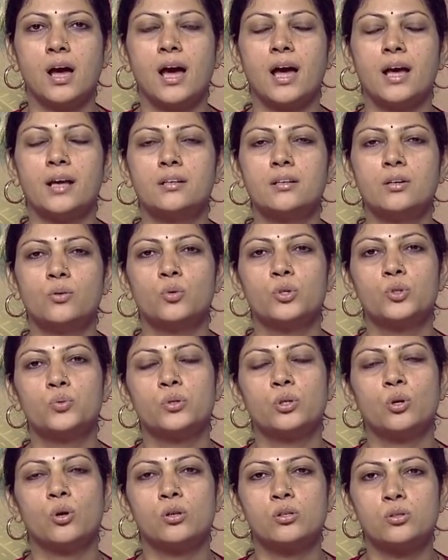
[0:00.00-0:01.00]
and
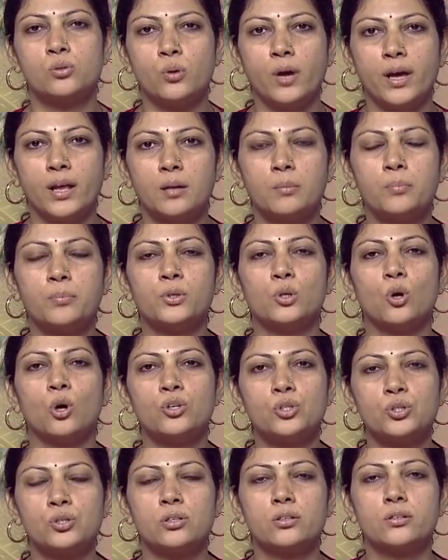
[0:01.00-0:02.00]
which will also help
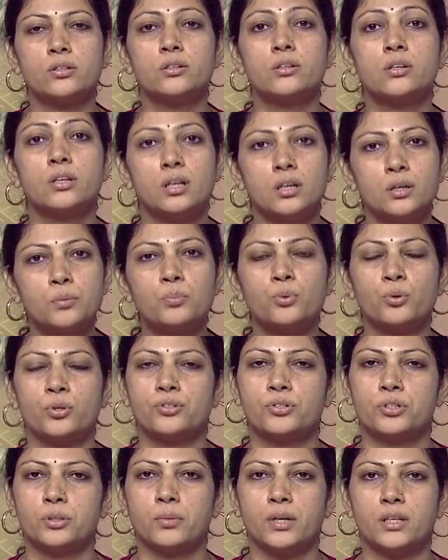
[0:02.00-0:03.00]
your children learn
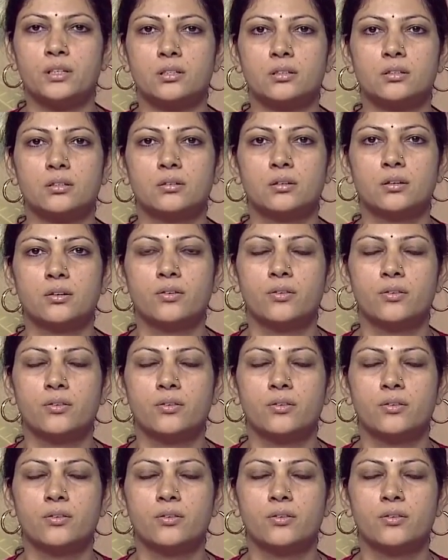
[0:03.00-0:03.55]
poetry better.